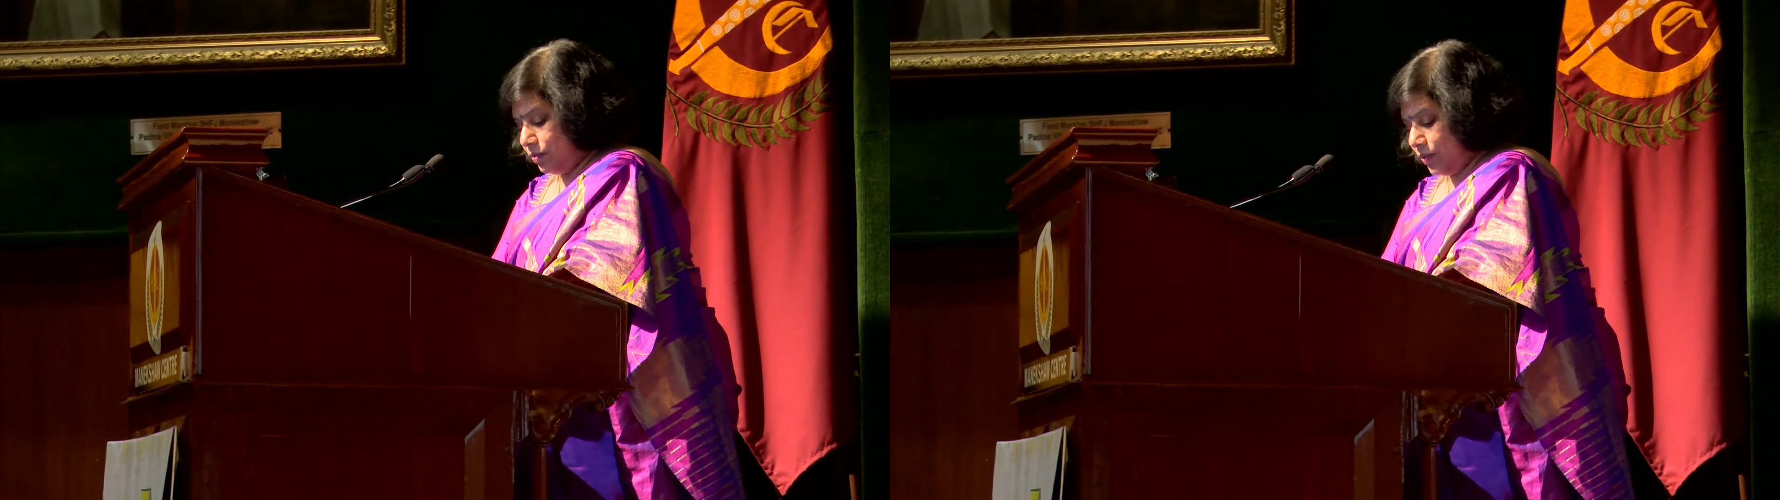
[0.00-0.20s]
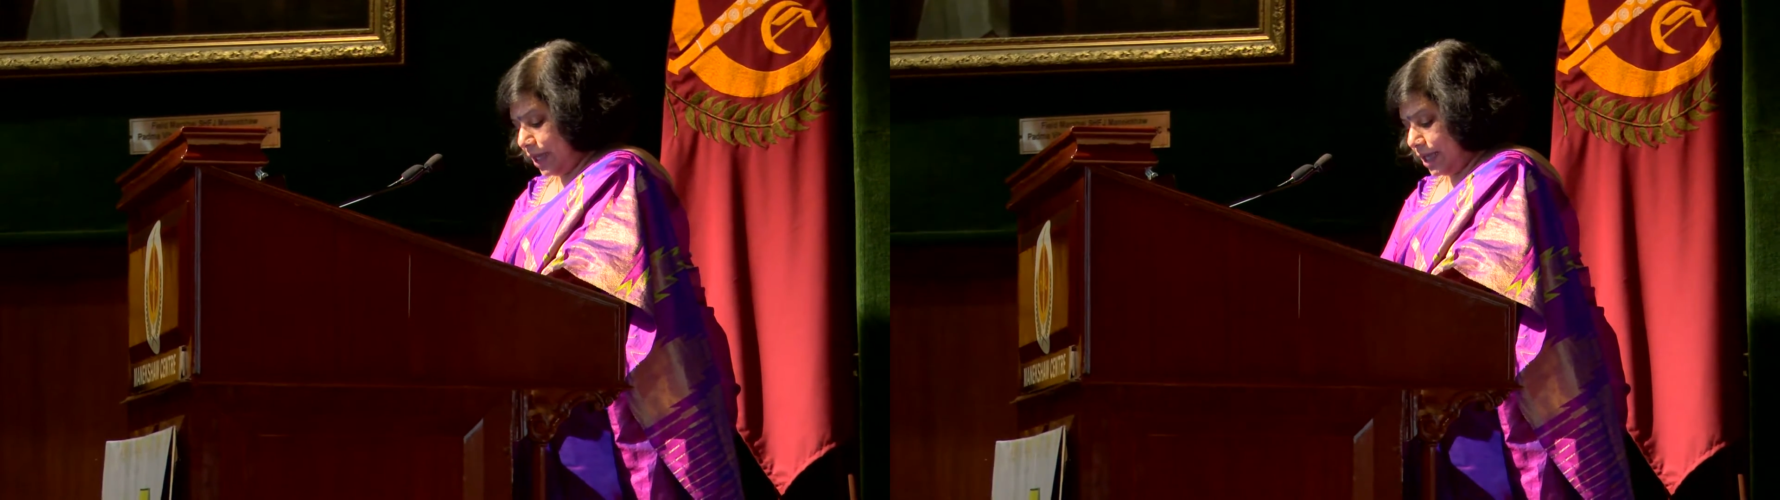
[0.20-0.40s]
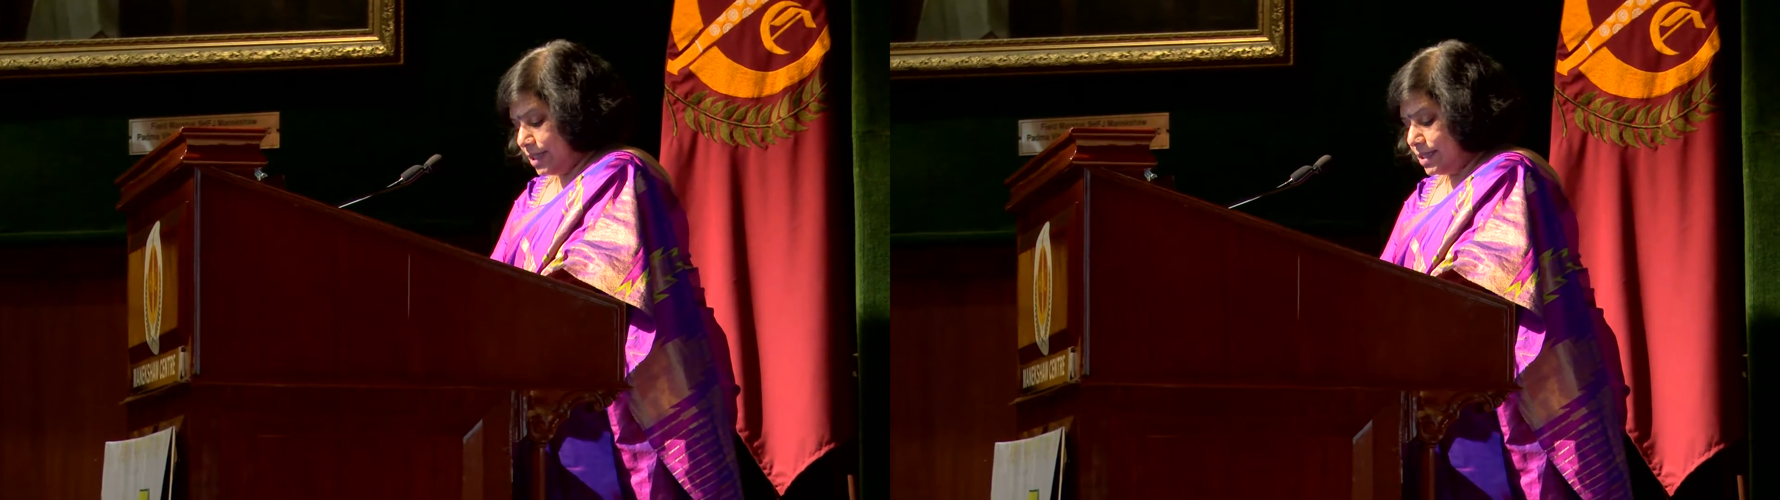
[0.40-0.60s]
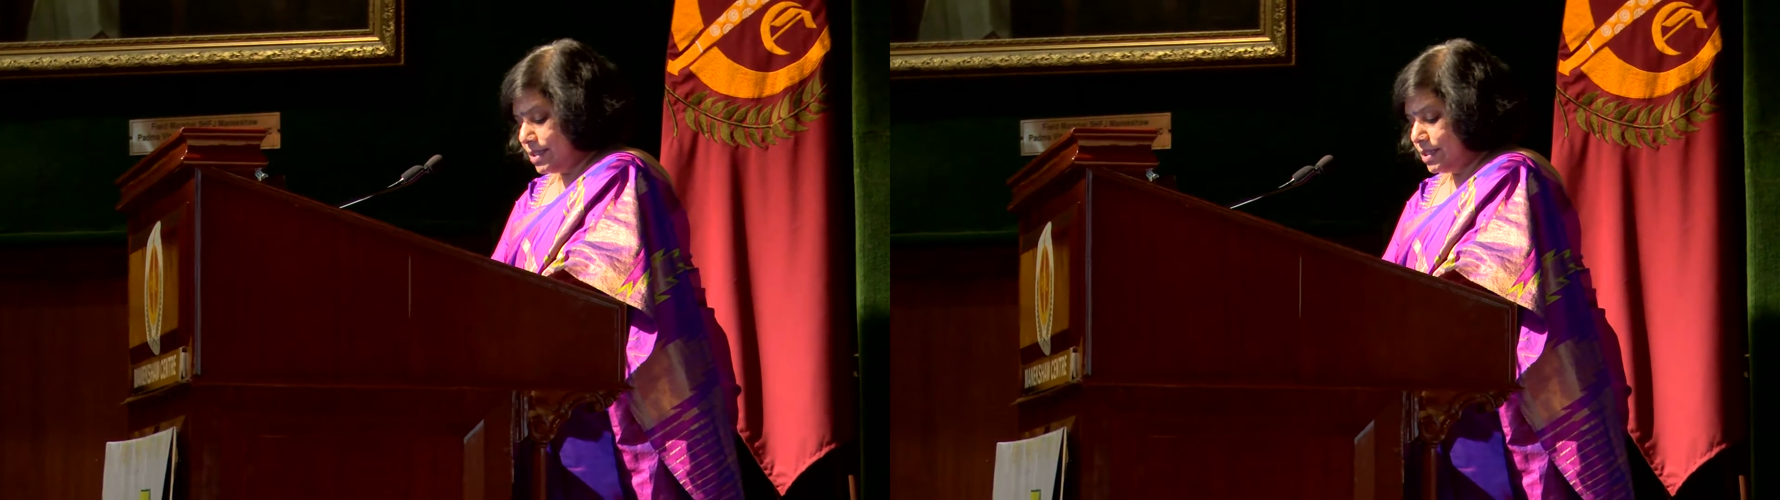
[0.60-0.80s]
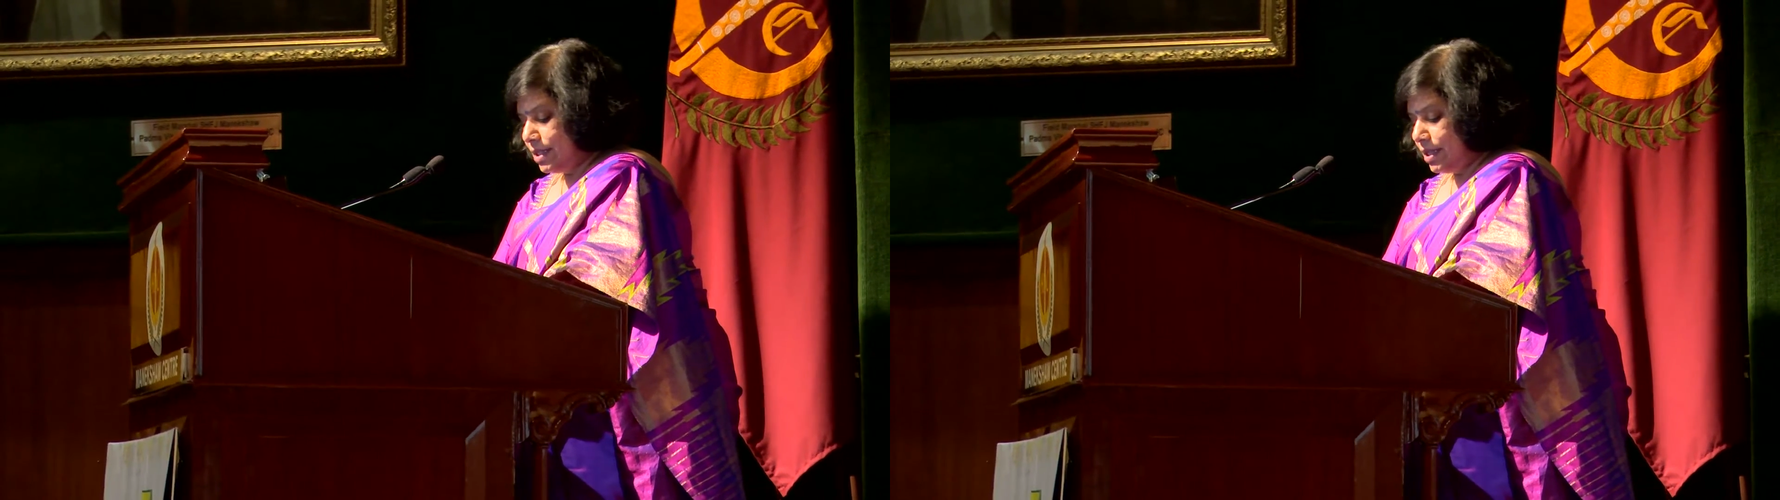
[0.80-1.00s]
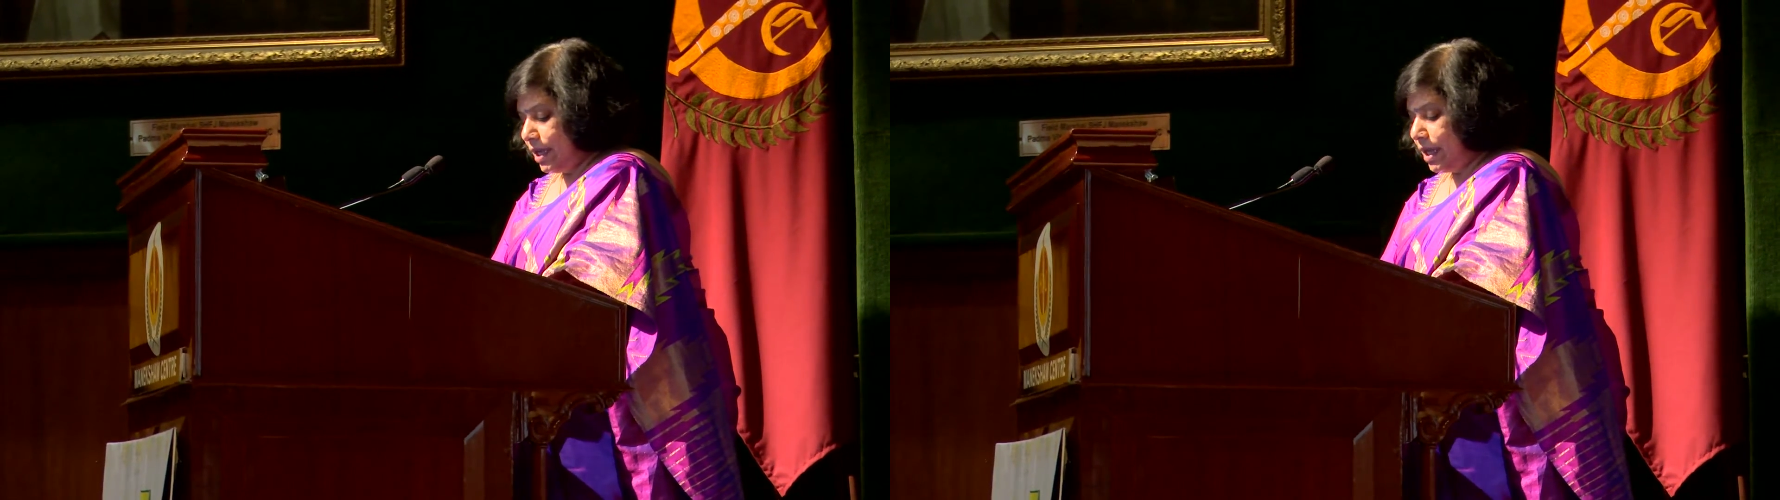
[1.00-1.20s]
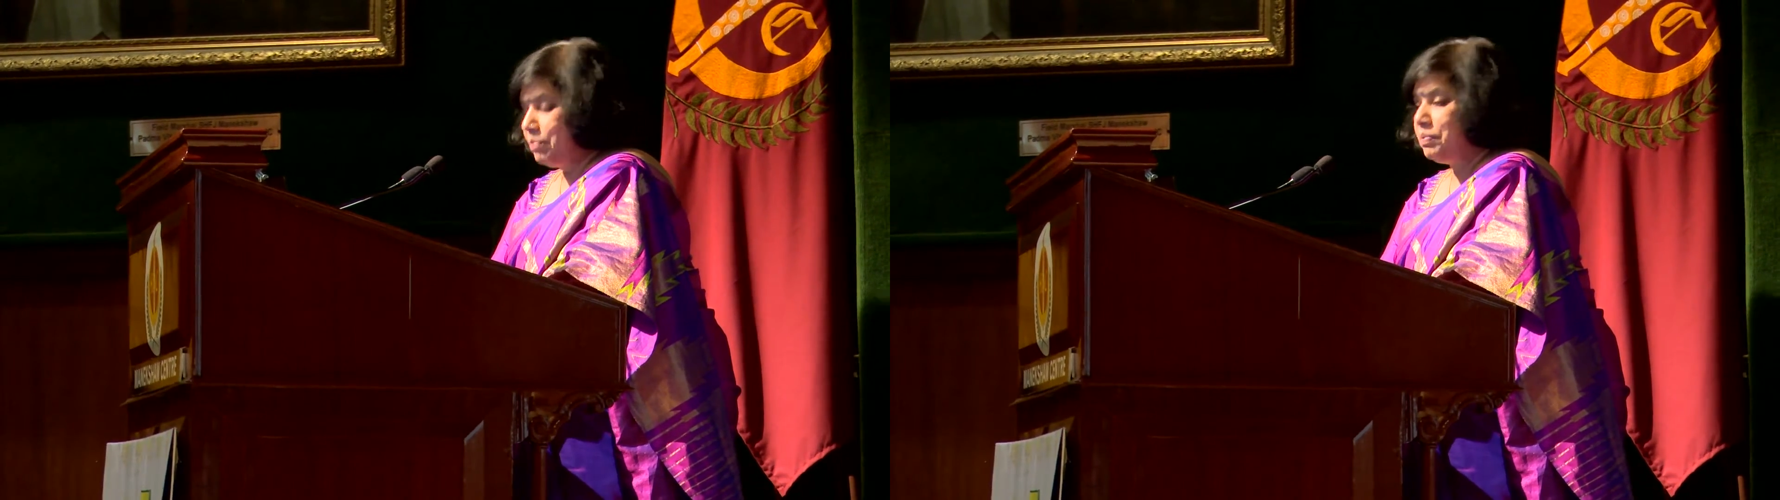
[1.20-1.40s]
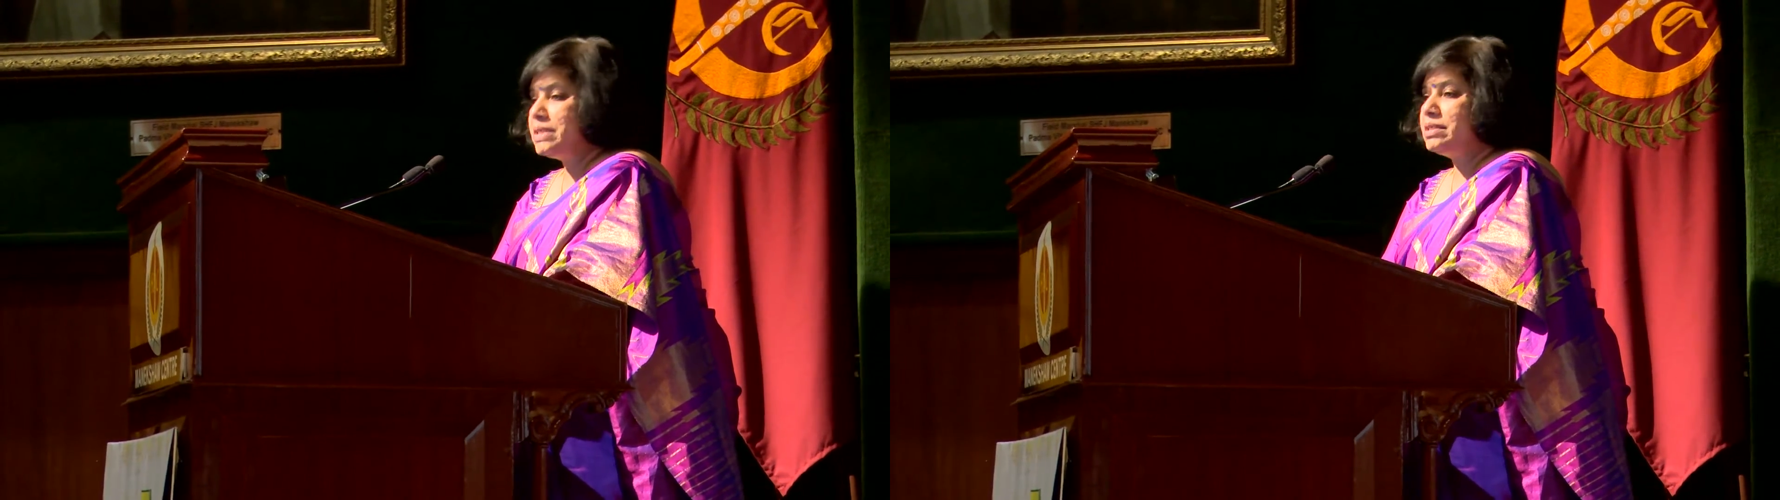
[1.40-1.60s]
Finance
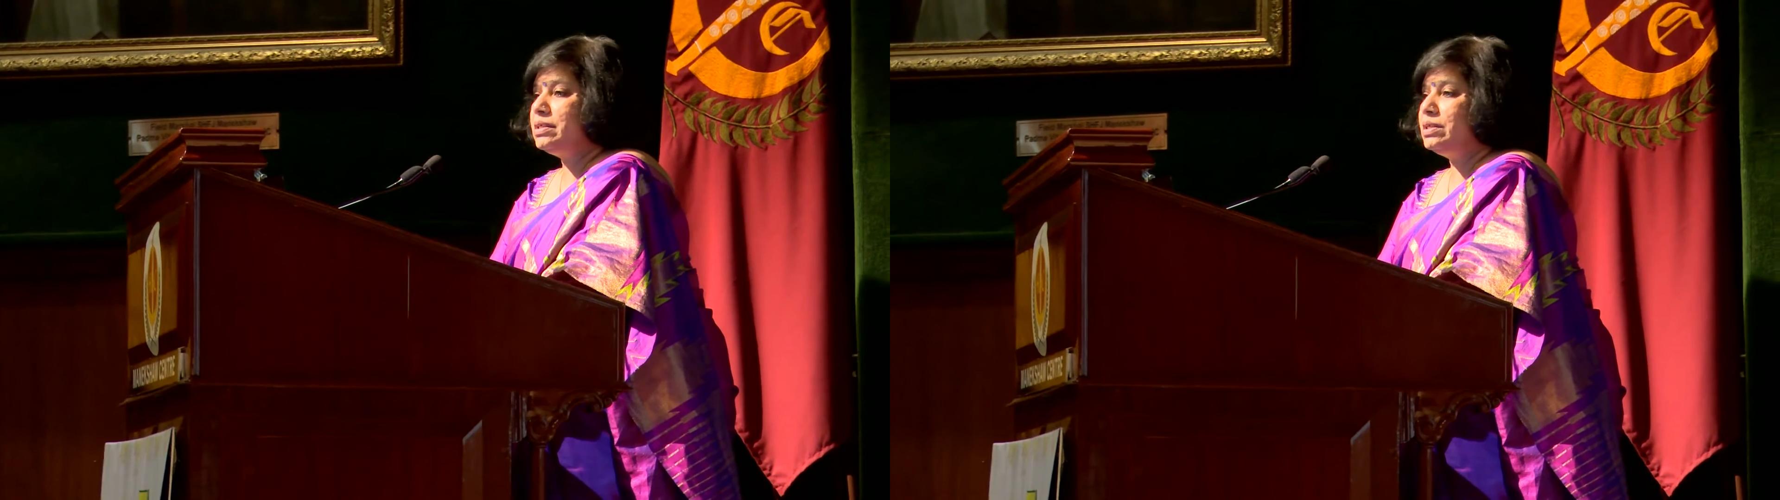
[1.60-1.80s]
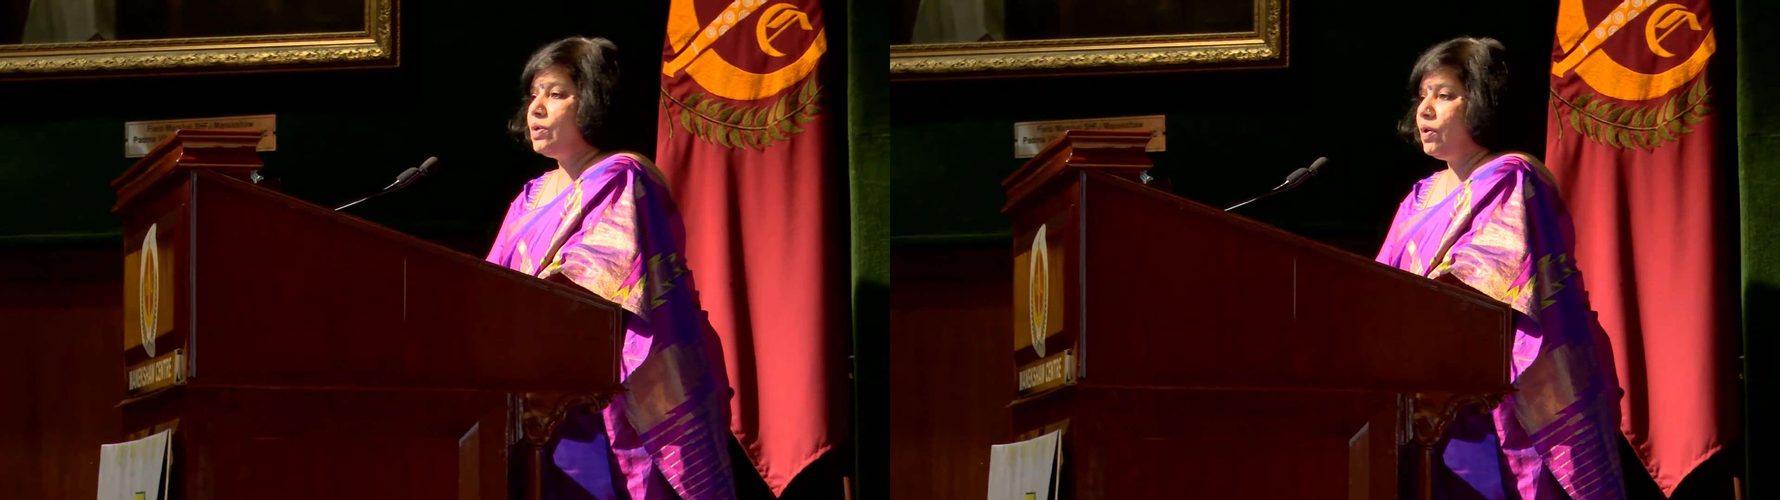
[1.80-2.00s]
and President